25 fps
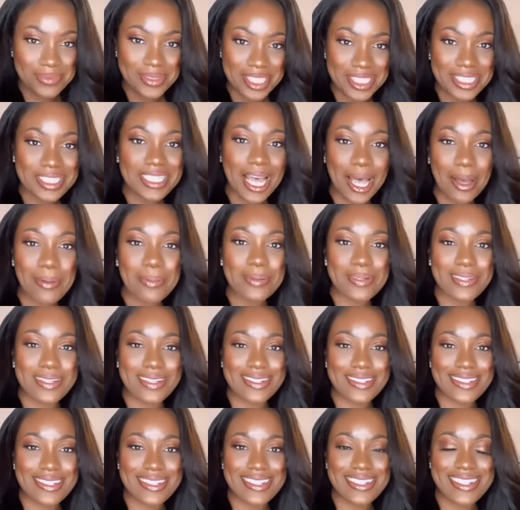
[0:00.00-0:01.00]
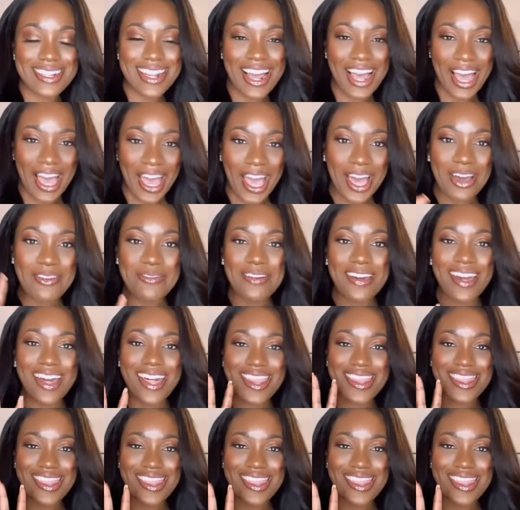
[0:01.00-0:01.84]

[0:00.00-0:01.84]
It's happened. I have hit